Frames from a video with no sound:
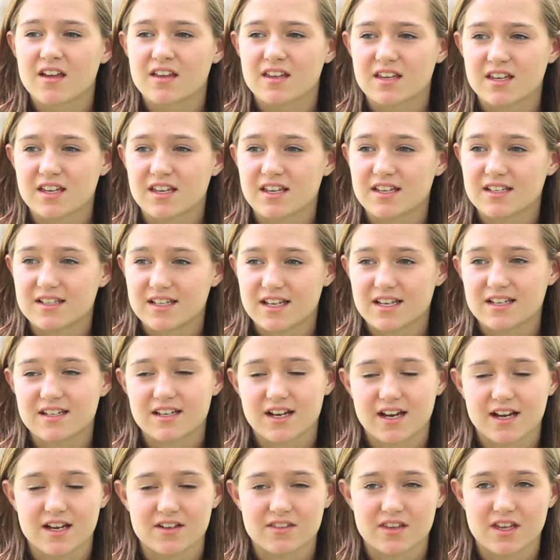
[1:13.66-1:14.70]
he did
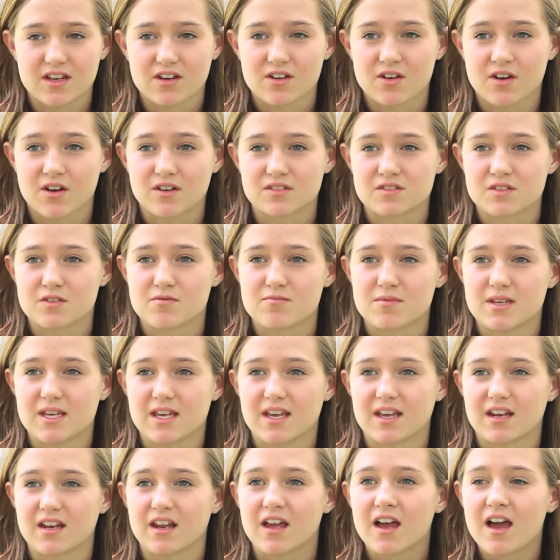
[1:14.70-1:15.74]
die on that cross for me
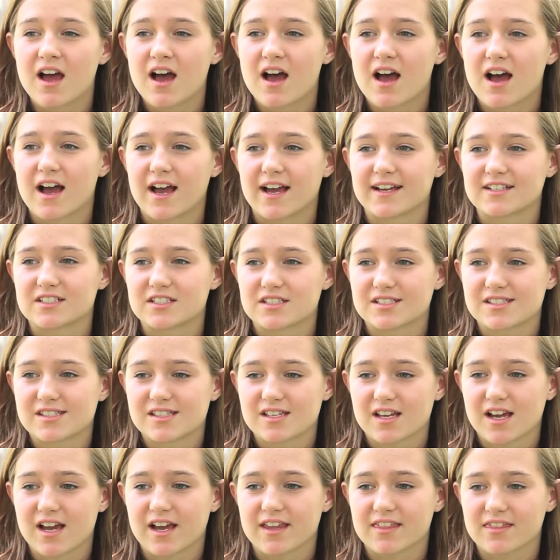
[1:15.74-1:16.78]
and I
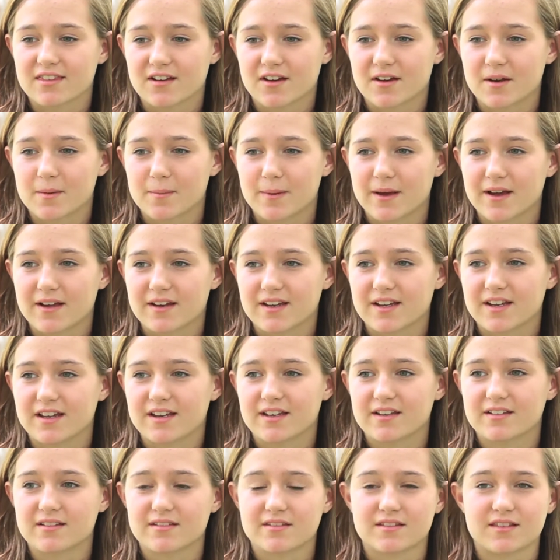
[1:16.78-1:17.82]
just, I thought about
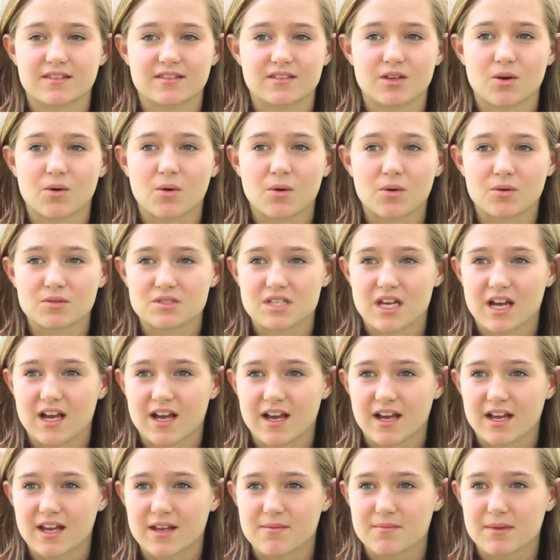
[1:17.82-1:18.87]
it the whole
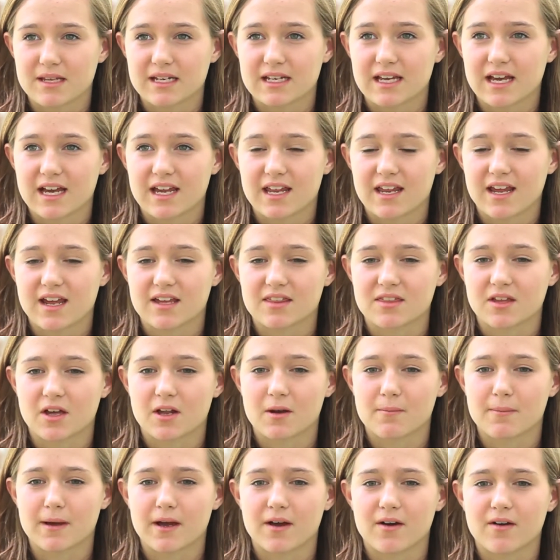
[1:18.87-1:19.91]
time and I, I
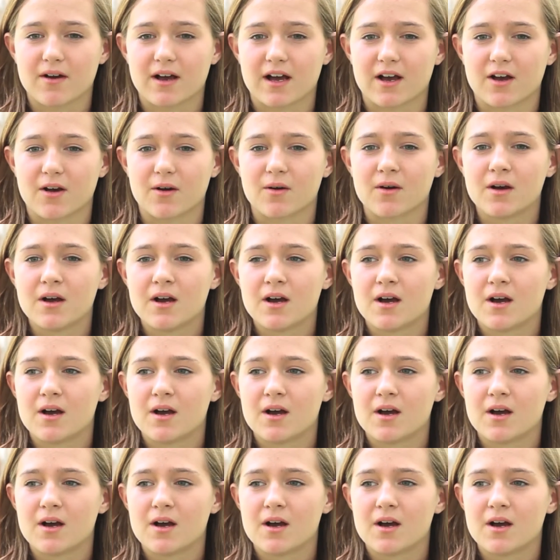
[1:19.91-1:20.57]
thought about how